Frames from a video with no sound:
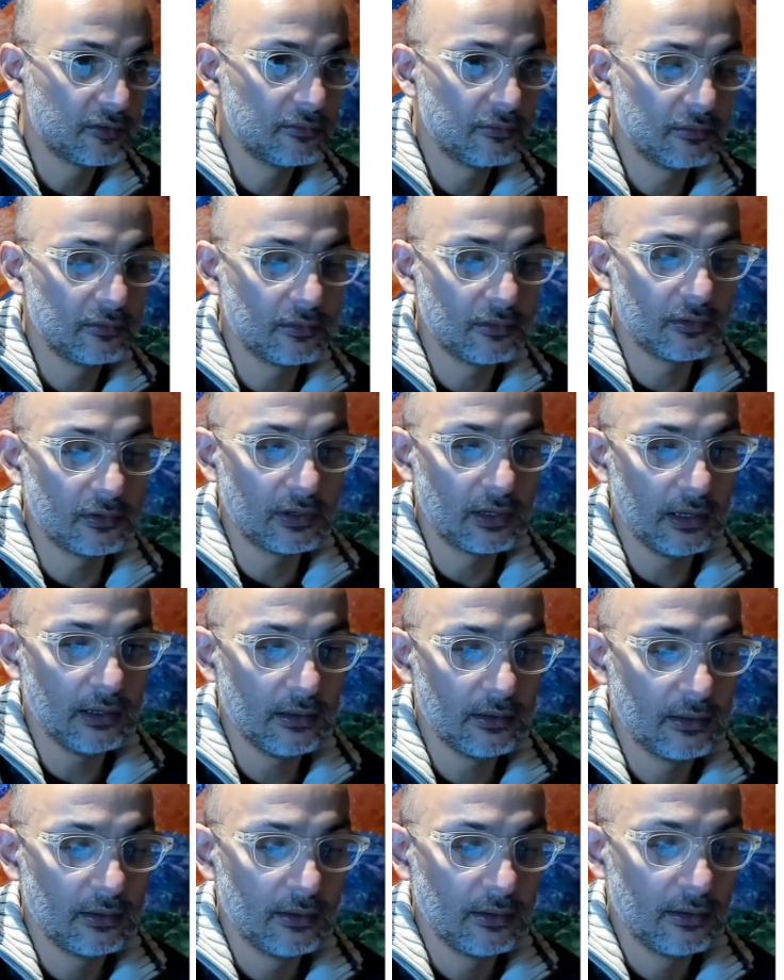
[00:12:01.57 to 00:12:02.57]
okay,
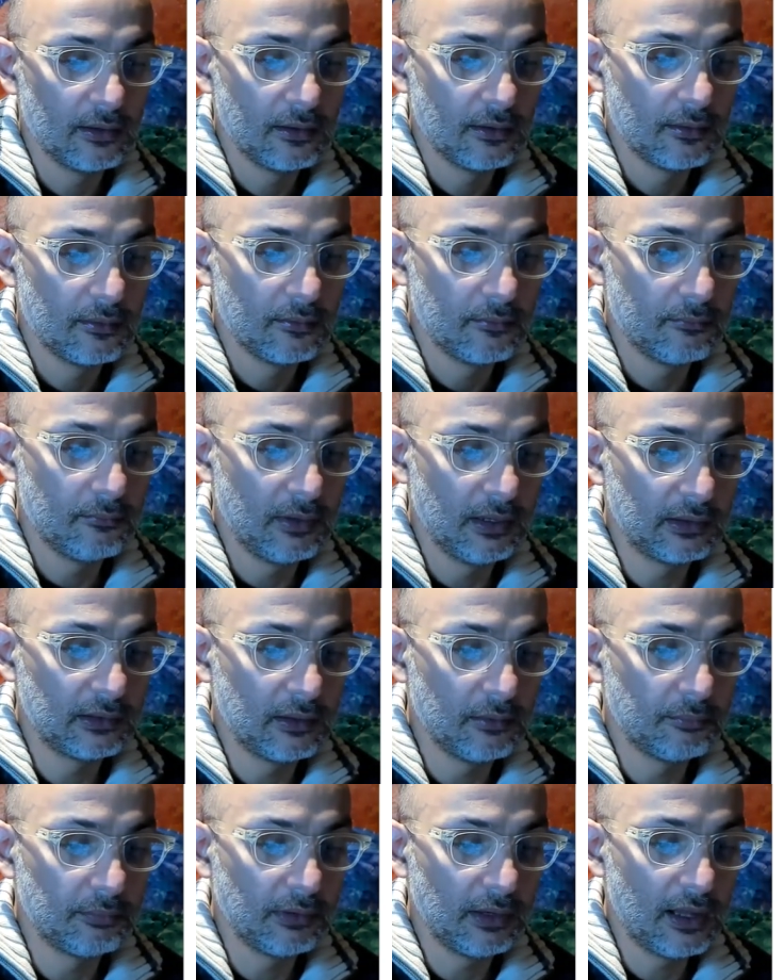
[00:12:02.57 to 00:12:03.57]

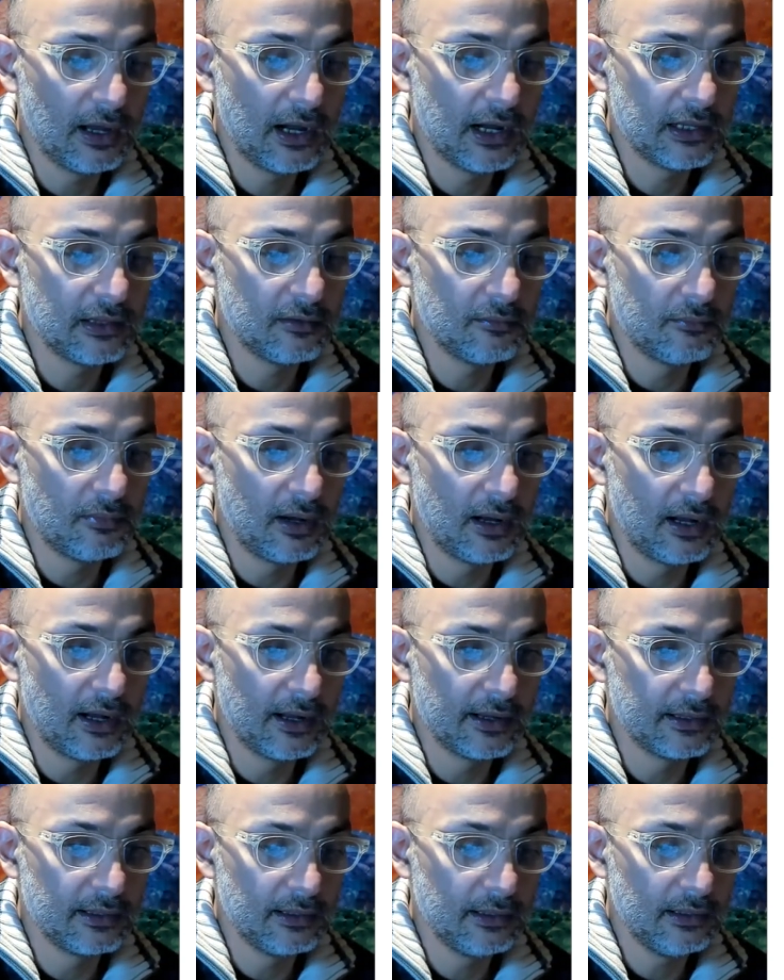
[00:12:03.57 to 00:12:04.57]
multiplied
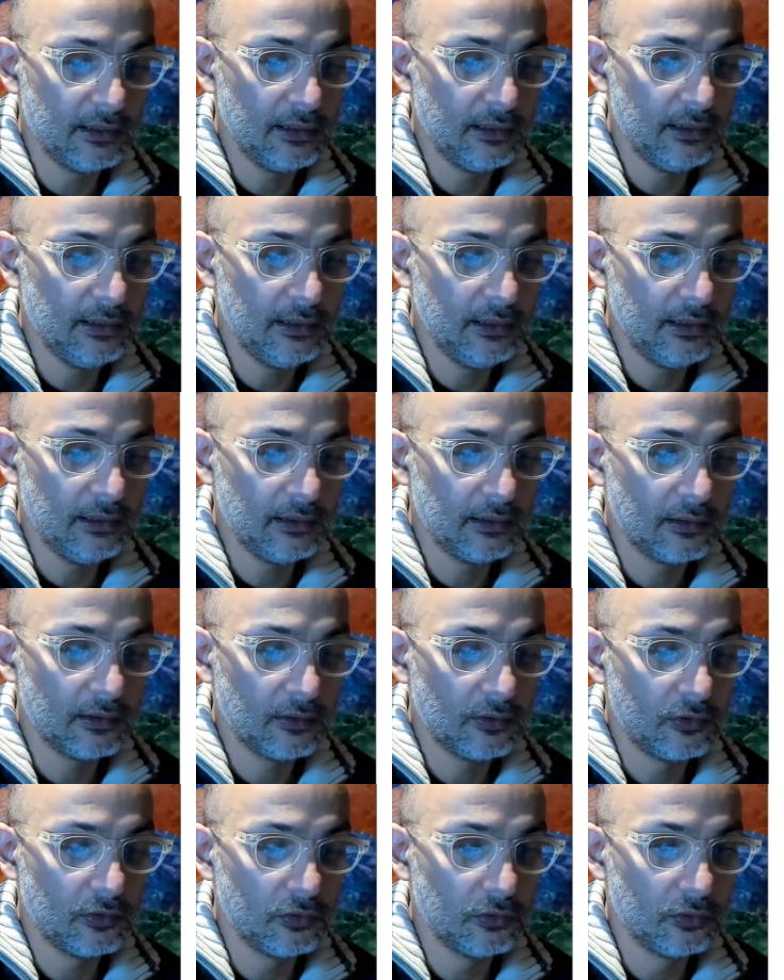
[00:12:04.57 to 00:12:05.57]
by
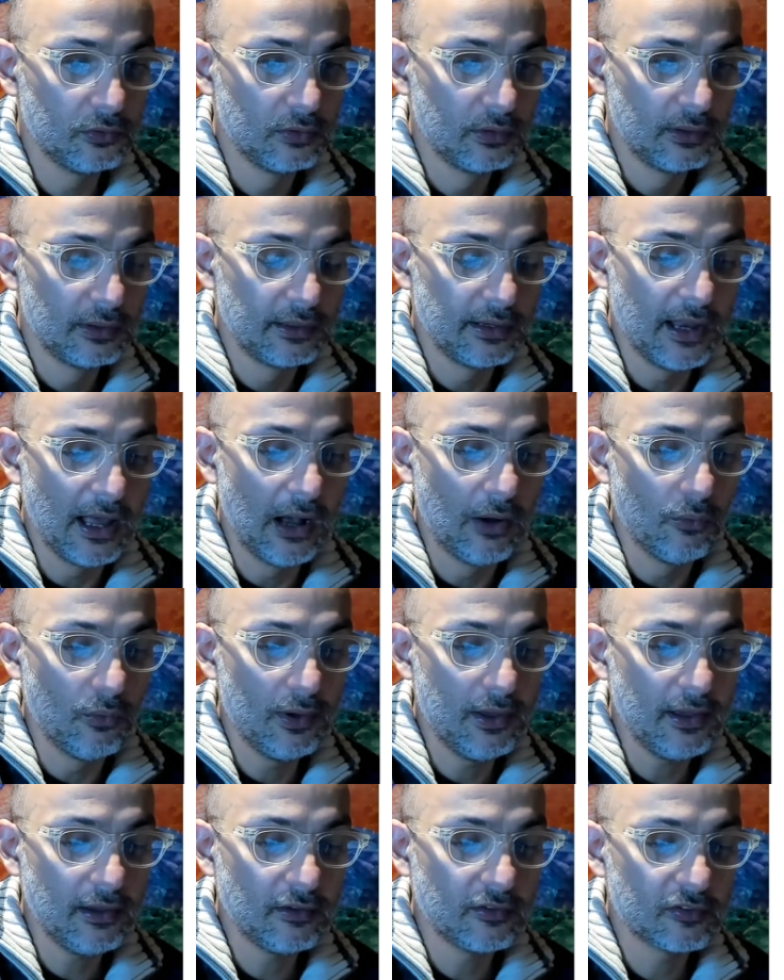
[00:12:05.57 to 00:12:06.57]
E2, now
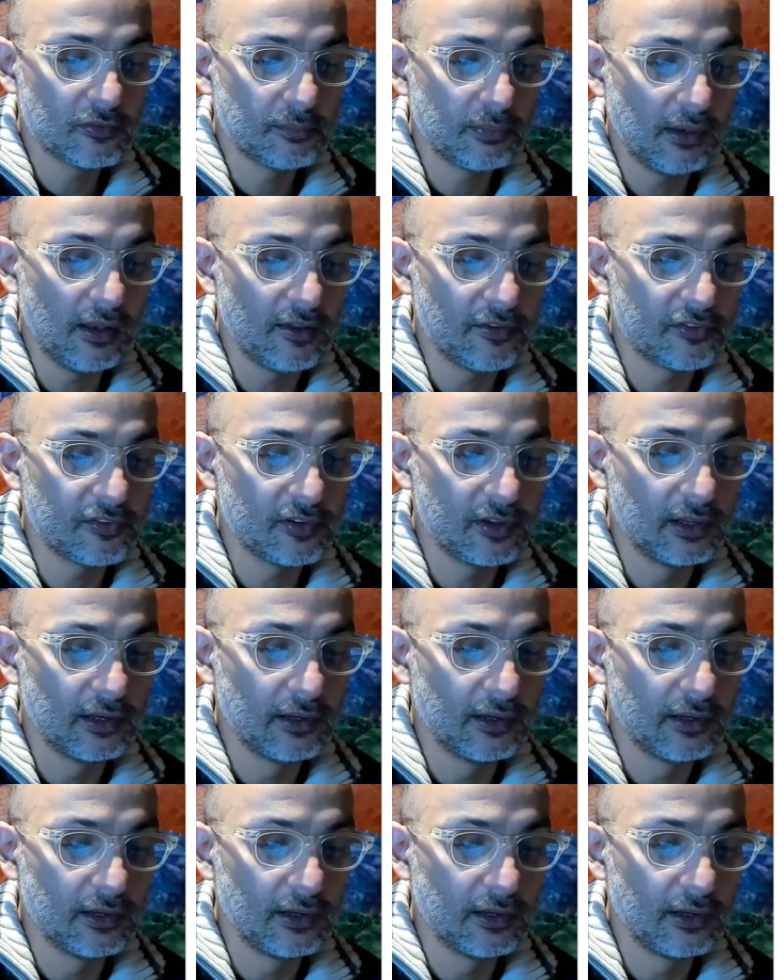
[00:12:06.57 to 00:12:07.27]
X plus N.